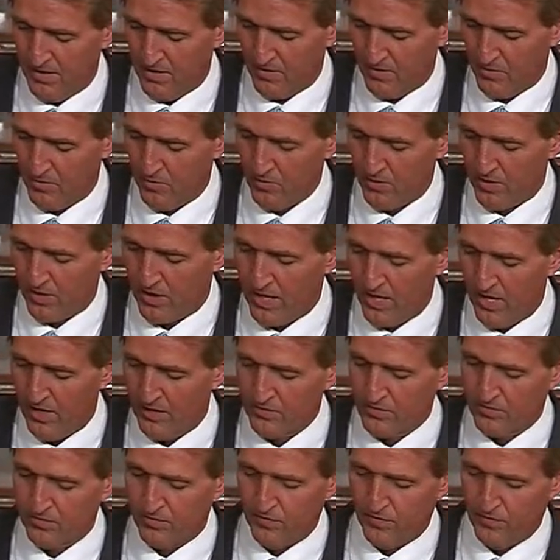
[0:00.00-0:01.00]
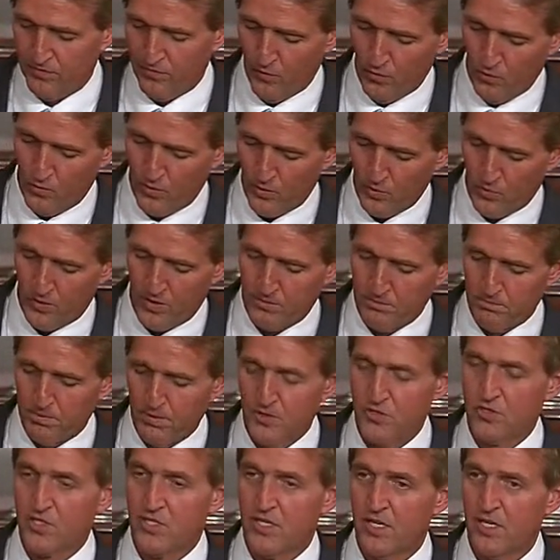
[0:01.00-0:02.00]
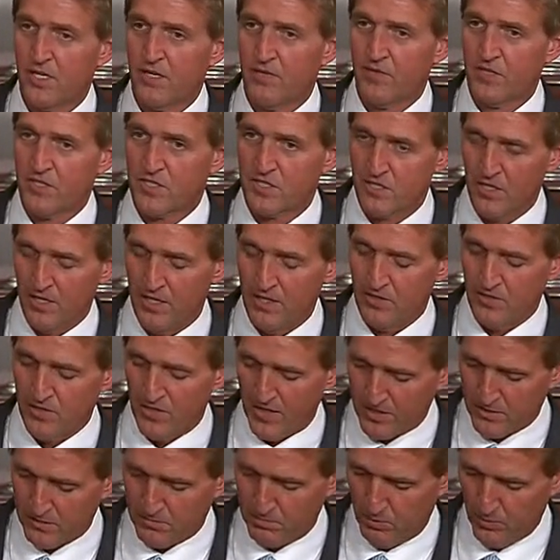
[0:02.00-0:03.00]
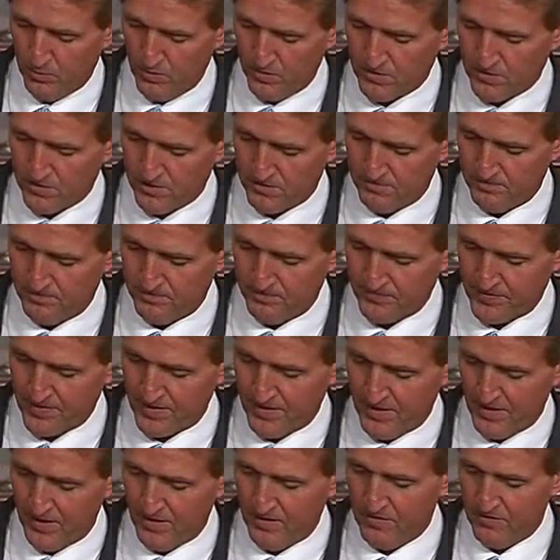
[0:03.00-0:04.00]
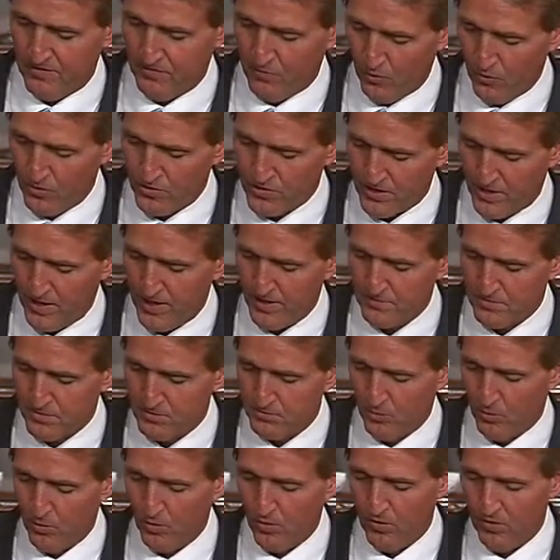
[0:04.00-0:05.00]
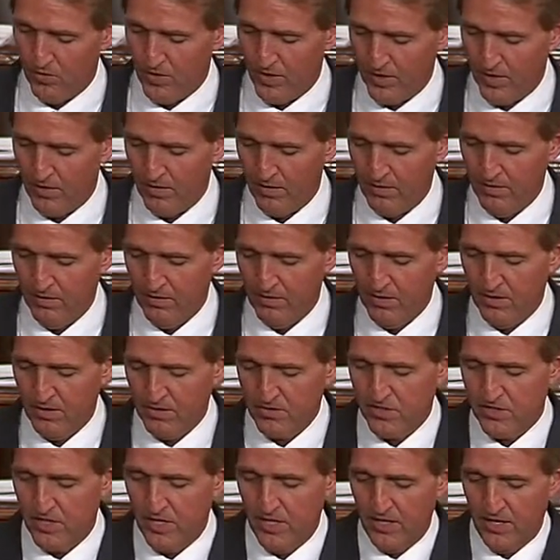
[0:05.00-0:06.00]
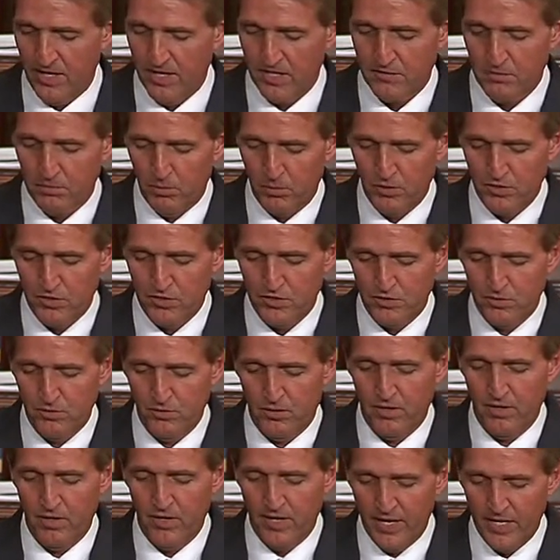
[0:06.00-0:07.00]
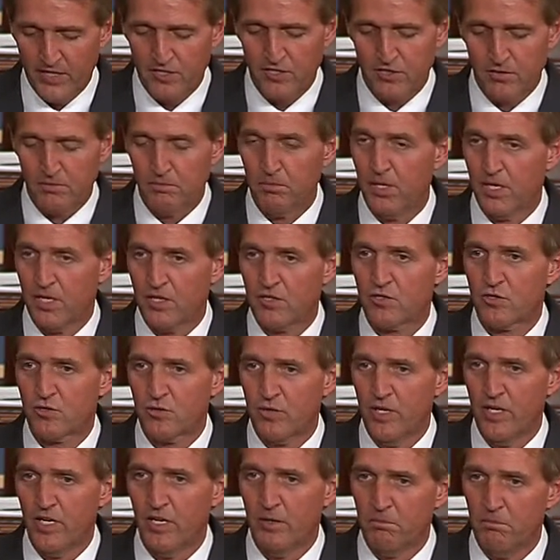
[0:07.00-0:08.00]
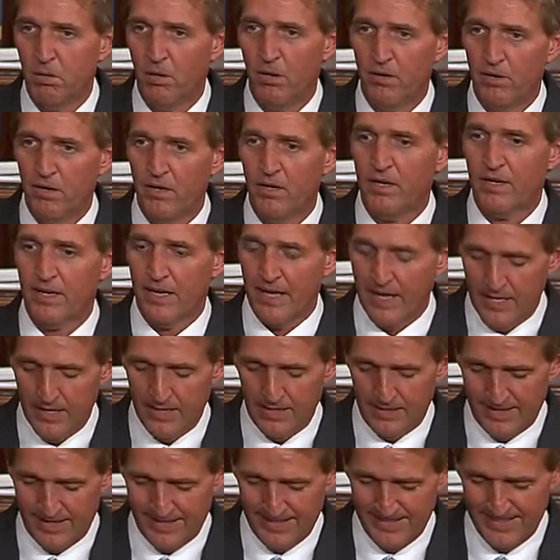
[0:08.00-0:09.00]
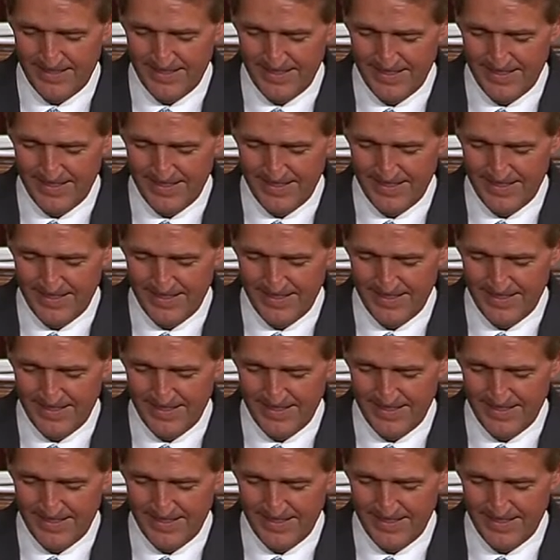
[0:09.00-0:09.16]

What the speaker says: quote, accounts for 41% of the state's exports, 4 times more than our state exports to our next biggest trading partner, Canada.